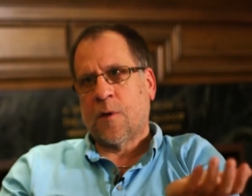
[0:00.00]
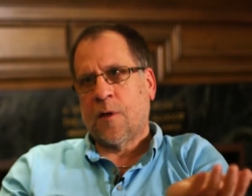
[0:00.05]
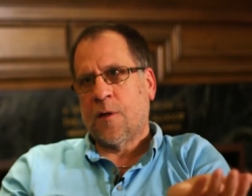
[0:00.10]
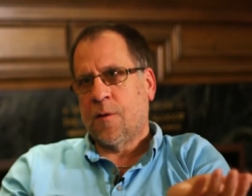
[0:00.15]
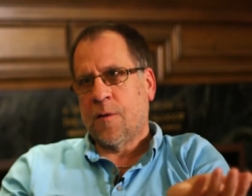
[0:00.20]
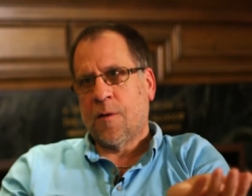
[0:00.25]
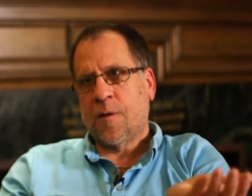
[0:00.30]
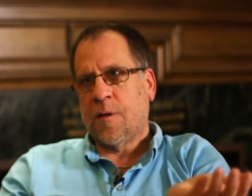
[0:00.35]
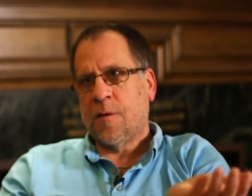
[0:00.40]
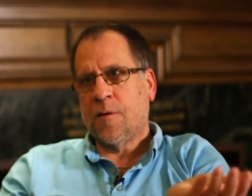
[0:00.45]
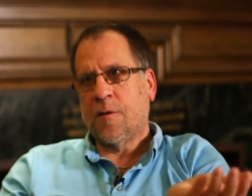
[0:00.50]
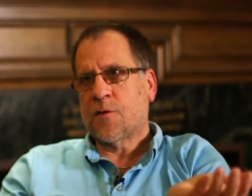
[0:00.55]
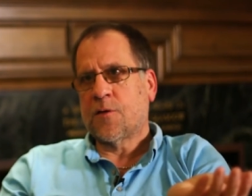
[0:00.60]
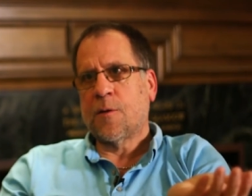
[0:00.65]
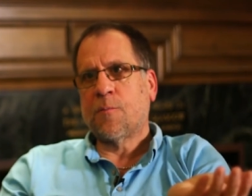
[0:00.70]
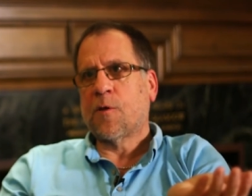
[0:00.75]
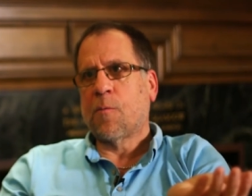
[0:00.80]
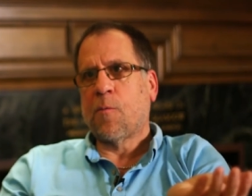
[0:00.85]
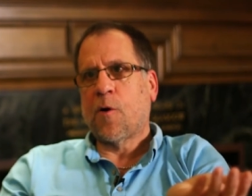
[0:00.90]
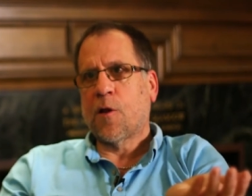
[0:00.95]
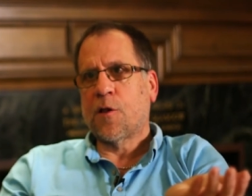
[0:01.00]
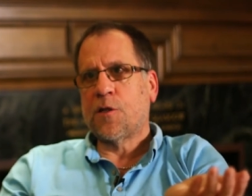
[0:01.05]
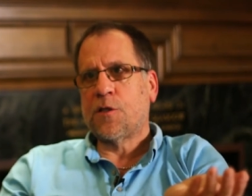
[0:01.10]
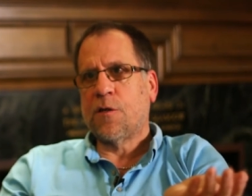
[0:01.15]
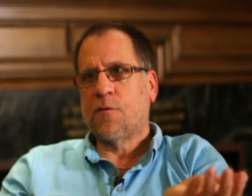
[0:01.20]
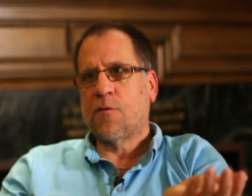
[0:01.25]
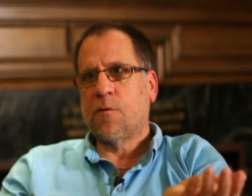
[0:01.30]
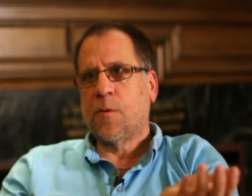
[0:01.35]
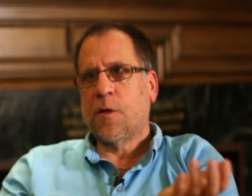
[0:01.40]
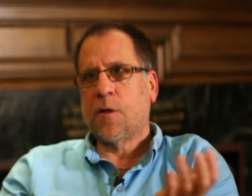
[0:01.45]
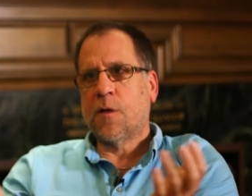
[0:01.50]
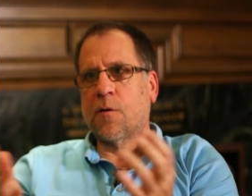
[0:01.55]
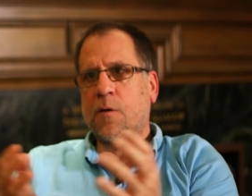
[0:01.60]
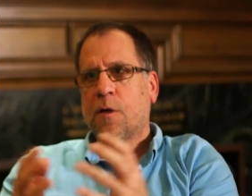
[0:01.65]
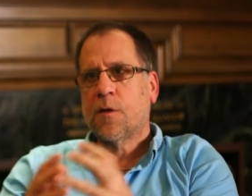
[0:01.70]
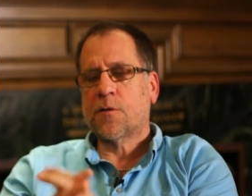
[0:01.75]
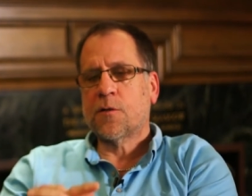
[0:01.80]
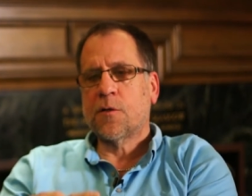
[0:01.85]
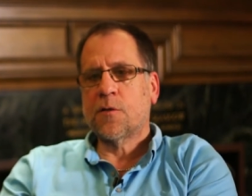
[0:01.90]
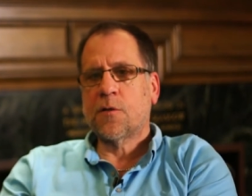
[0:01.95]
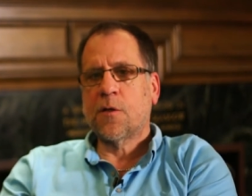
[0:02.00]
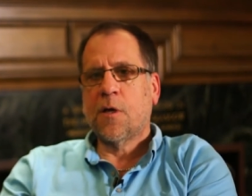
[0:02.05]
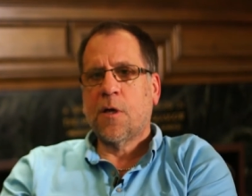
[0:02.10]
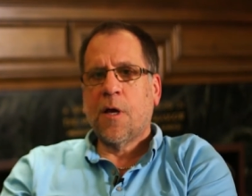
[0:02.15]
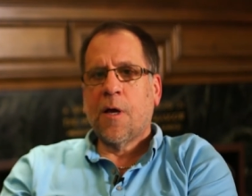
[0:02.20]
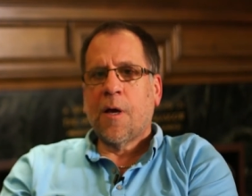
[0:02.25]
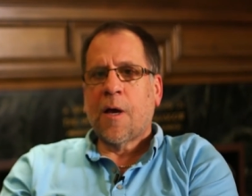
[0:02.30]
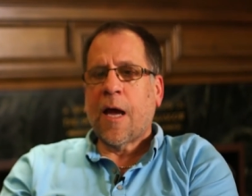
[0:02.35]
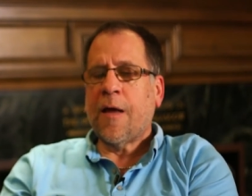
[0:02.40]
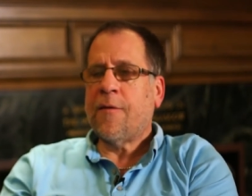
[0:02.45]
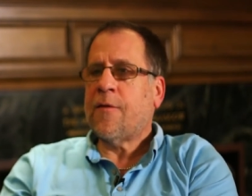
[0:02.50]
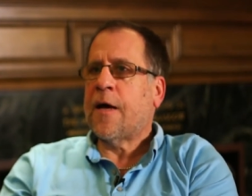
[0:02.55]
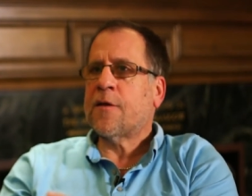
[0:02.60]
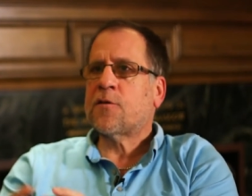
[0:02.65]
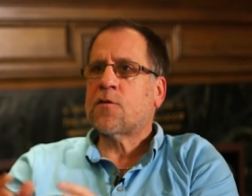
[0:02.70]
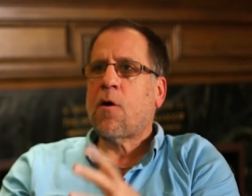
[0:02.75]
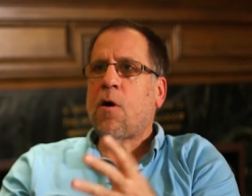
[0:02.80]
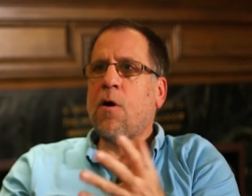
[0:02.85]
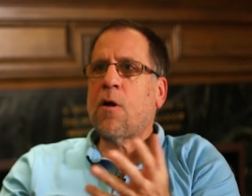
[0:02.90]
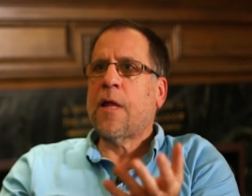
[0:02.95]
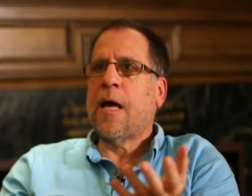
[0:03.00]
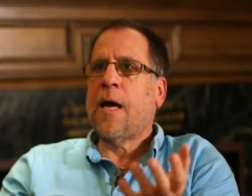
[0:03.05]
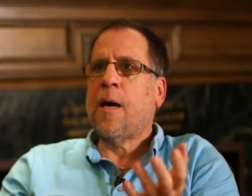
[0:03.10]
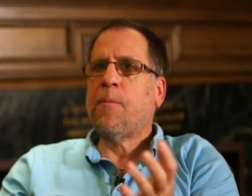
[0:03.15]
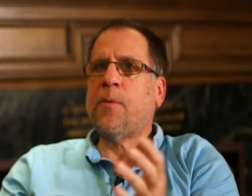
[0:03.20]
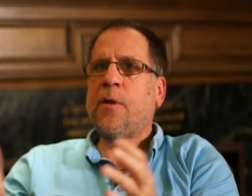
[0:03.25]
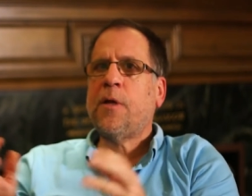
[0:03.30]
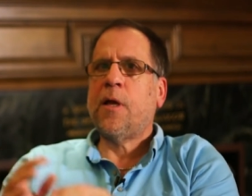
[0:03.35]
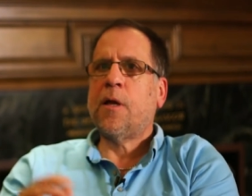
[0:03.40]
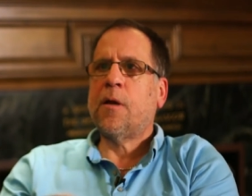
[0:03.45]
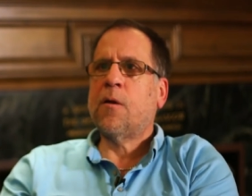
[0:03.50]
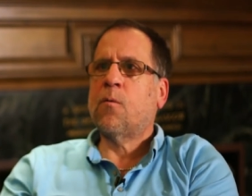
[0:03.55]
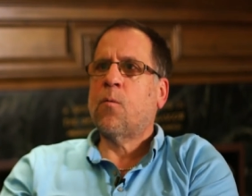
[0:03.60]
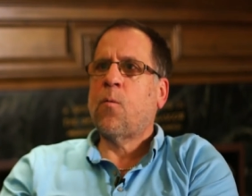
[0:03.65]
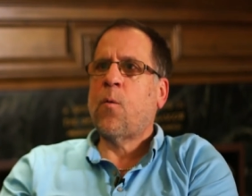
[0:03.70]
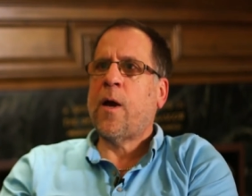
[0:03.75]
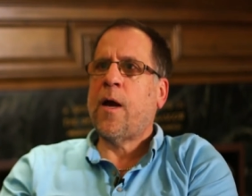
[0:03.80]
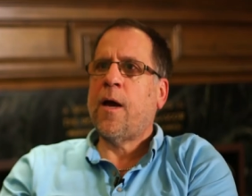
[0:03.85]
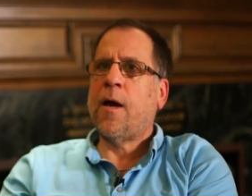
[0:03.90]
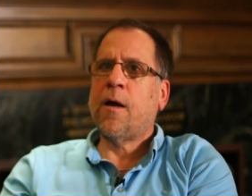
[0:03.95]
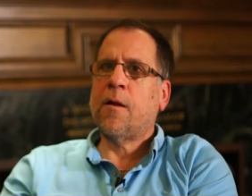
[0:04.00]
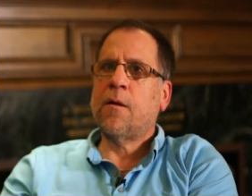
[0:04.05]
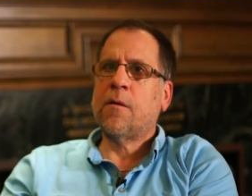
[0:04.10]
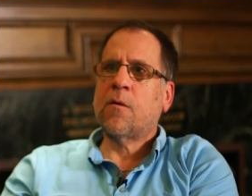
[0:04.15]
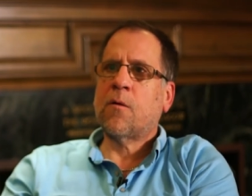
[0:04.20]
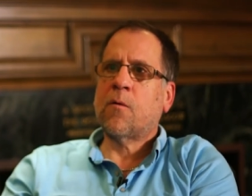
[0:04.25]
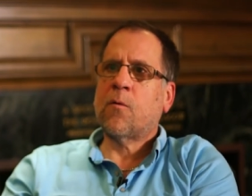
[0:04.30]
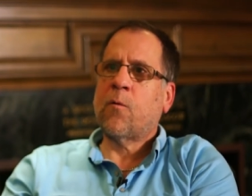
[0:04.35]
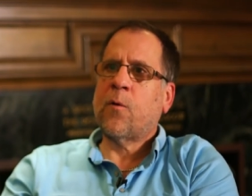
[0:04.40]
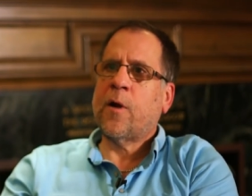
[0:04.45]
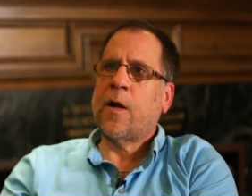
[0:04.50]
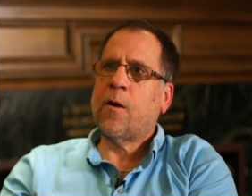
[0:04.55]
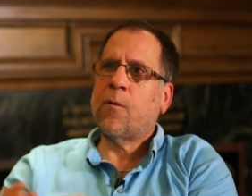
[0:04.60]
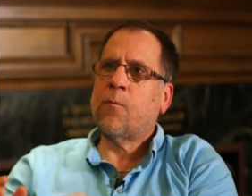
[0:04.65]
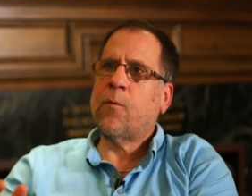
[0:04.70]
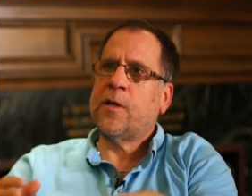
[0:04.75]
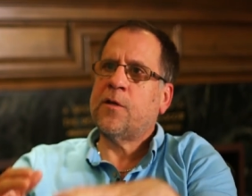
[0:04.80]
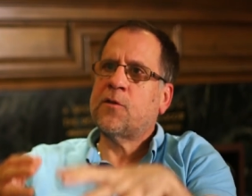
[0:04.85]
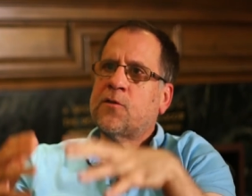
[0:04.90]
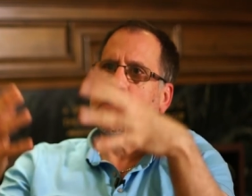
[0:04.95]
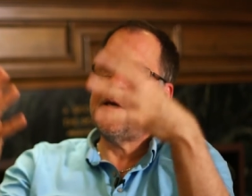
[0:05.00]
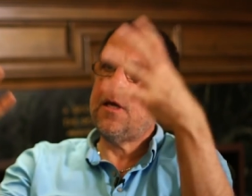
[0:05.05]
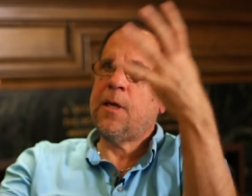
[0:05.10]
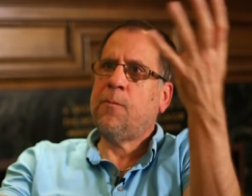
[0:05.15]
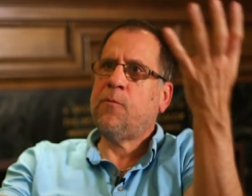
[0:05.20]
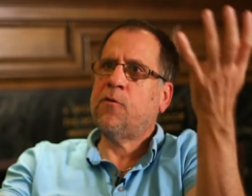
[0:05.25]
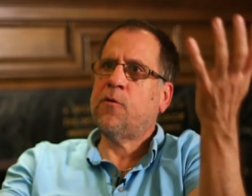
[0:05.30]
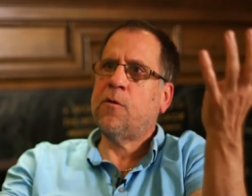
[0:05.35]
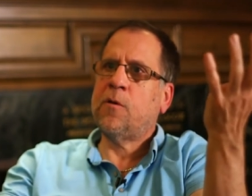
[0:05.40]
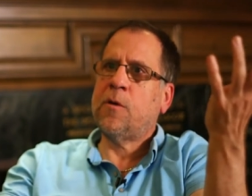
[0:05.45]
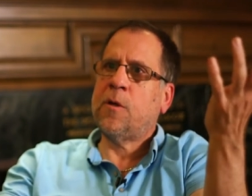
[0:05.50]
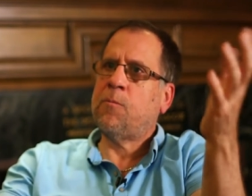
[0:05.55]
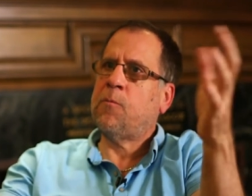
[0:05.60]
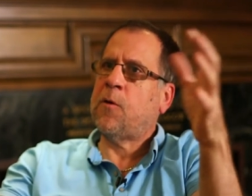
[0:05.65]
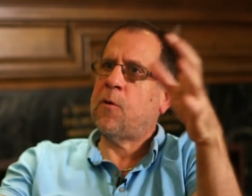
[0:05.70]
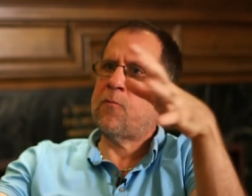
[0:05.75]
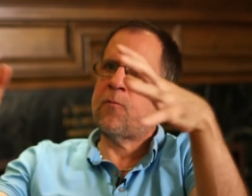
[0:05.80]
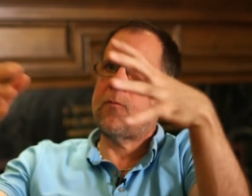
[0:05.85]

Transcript: in in the symptomology of the meaning crisis, and that's all happening when where we seem to, in,